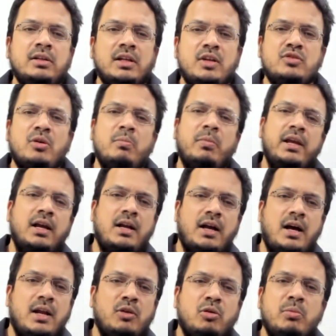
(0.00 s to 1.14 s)
Instead of buying a
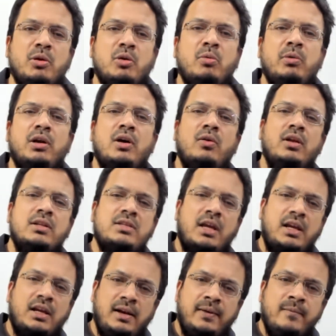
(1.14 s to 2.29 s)
car, you would be roaming around in
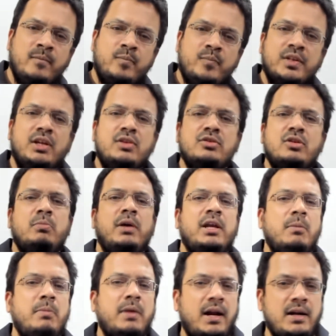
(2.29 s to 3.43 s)
cycle. Instead of buying a
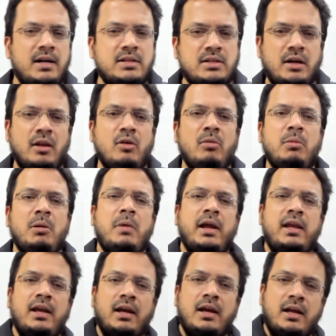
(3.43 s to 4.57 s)
branded shirt, you will be
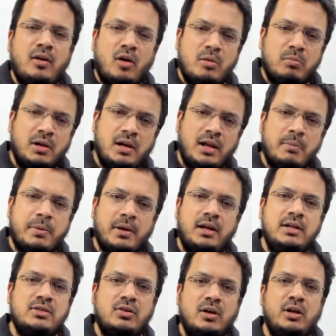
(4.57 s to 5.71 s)
buying a normal apparel.
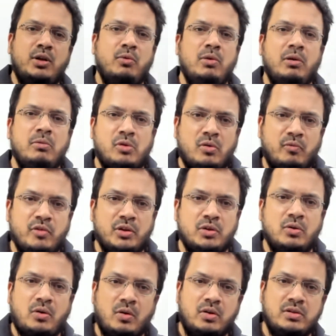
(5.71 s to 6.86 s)
It's not that you will roam
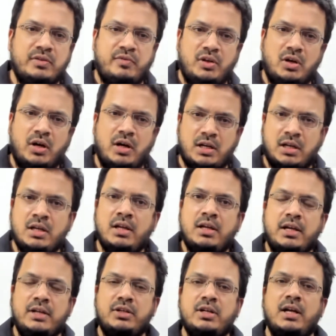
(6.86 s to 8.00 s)
without clothes if you're not
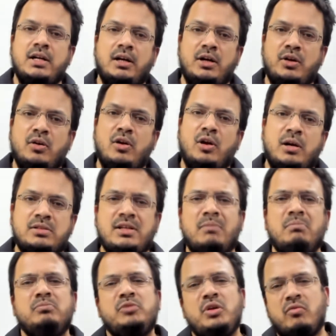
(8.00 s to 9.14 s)
educated and you're not.
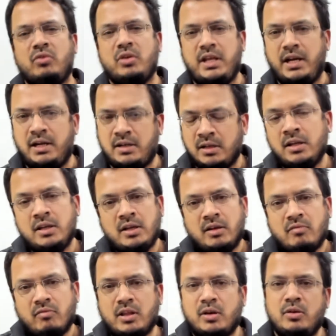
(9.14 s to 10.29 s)
Some you have to eat,
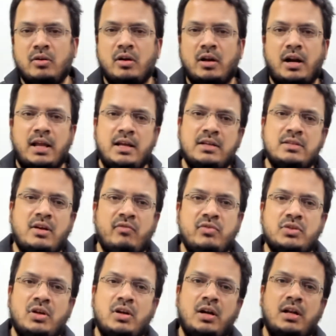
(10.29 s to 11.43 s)
whether you are an IAS officer
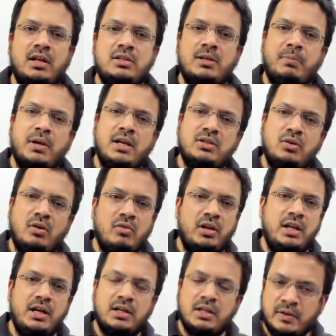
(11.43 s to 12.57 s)
or a chapras, you have to
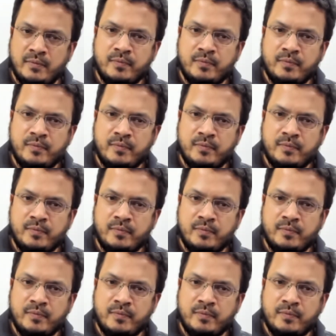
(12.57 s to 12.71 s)
eat.